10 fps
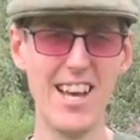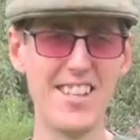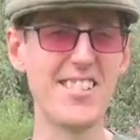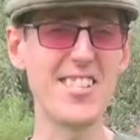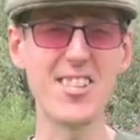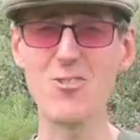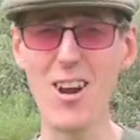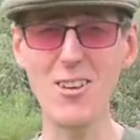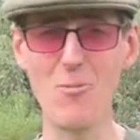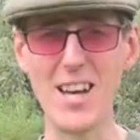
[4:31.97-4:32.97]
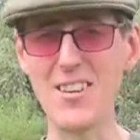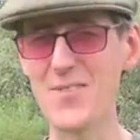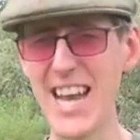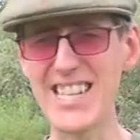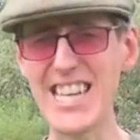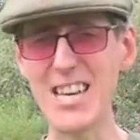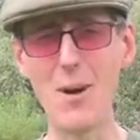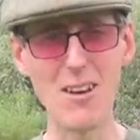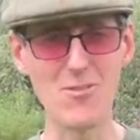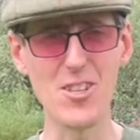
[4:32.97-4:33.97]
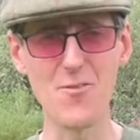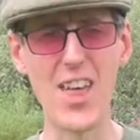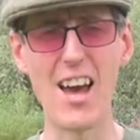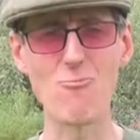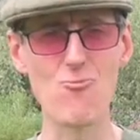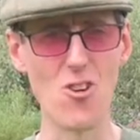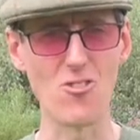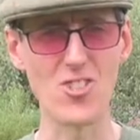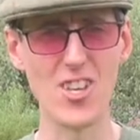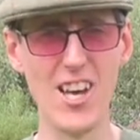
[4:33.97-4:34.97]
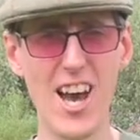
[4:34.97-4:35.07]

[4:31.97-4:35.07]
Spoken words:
This is a great way of getting you out of that rut